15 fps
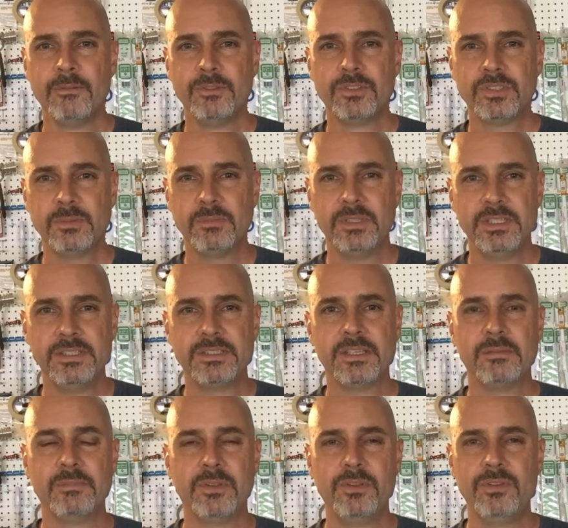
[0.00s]
When someone needs
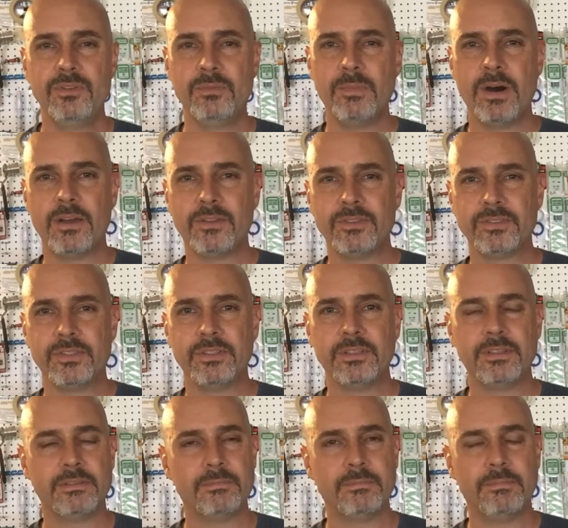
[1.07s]
something to do,
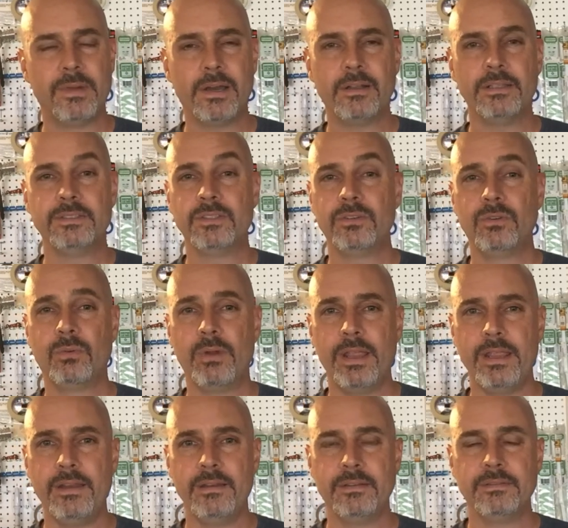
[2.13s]
modeling is a
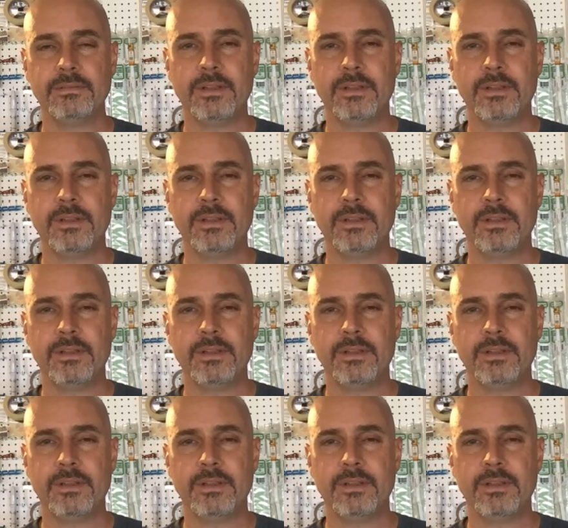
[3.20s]
great